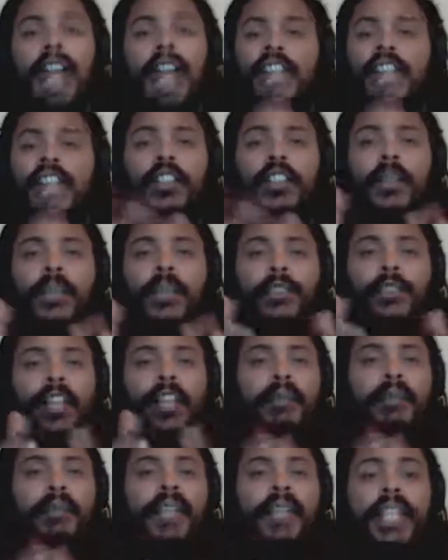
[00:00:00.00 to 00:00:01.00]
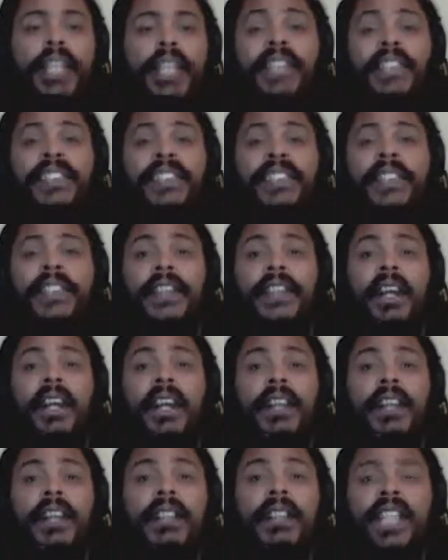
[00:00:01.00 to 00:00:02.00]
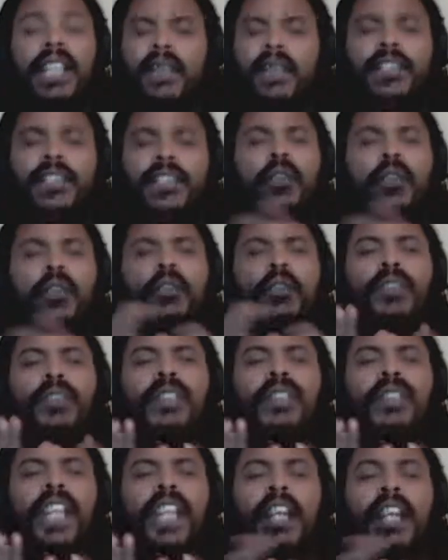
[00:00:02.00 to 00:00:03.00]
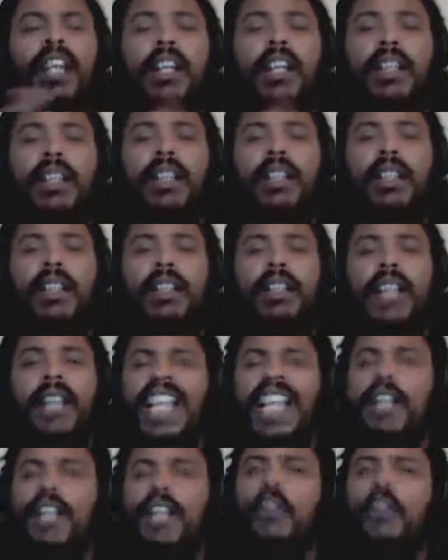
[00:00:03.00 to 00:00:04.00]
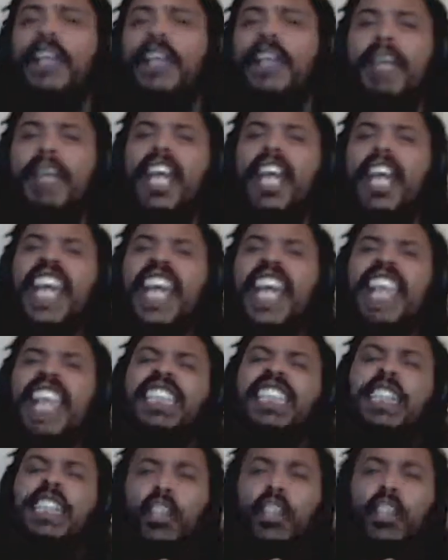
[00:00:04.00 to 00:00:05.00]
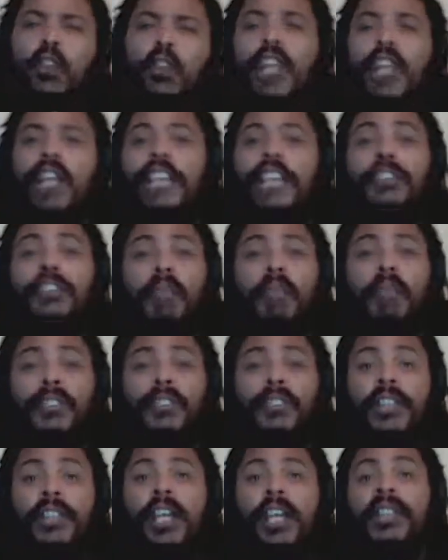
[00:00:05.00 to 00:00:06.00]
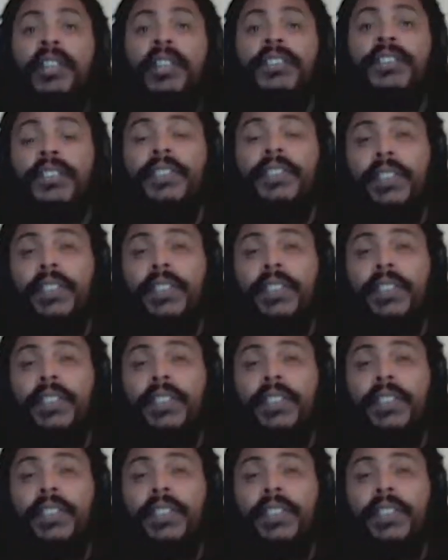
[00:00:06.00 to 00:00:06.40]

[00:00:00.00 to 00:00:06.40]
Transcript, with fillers: I knew they were trying to break in and steal the car. It was an old Riviera, and I know they make excellent lowriders and muscle cars.